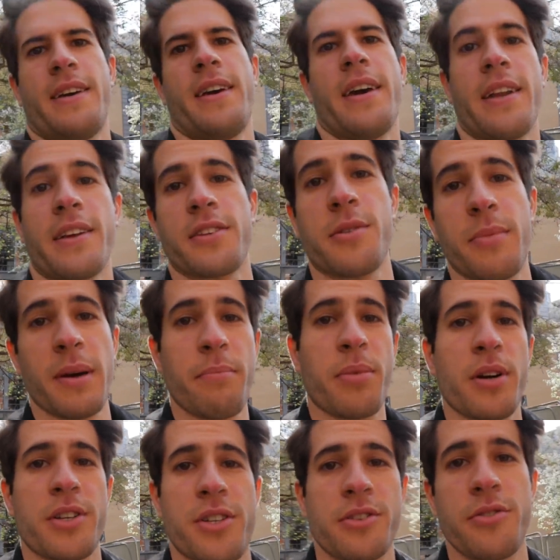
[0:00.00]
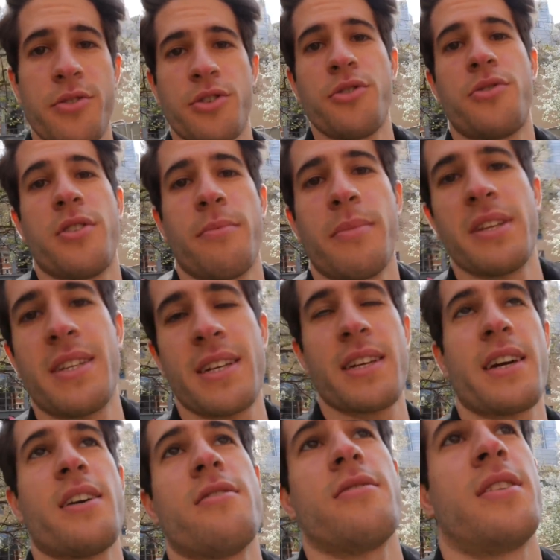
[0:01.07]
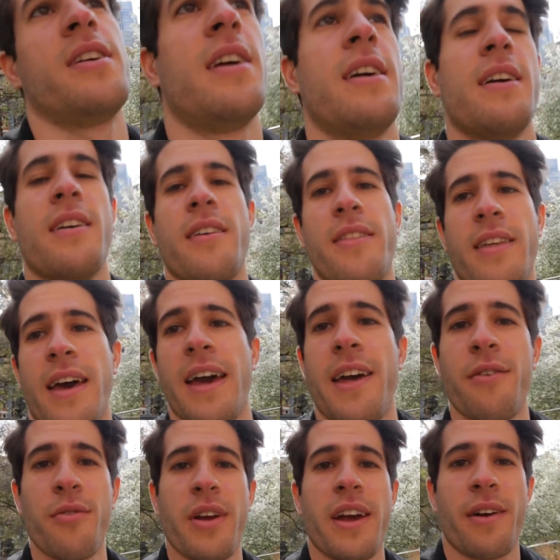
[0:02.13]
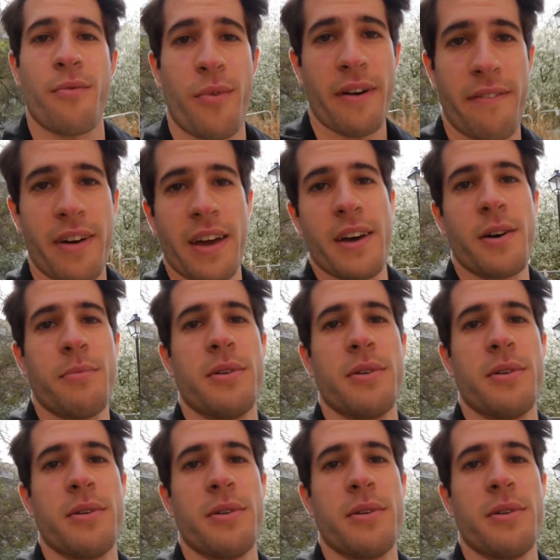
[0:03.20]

heading to my personal tutor meeting now in the Henriette Raphael